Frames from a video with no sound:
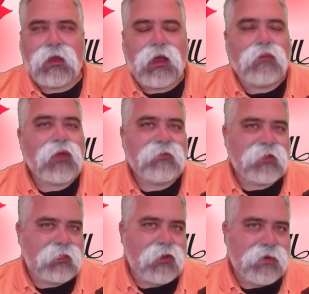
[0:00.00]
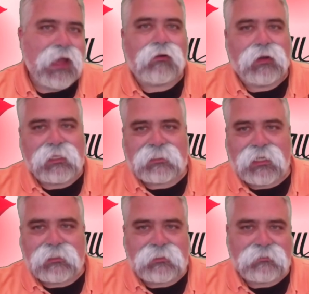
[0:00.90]
I'm not even going to go back on that
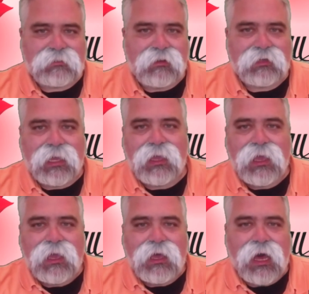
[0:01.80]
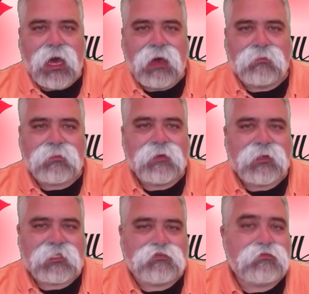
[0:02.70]
sentence, okay? Let
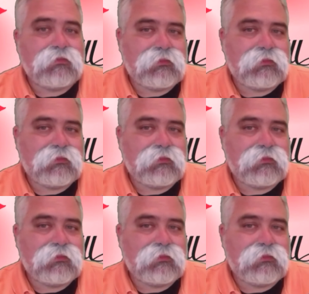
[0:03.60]
me just...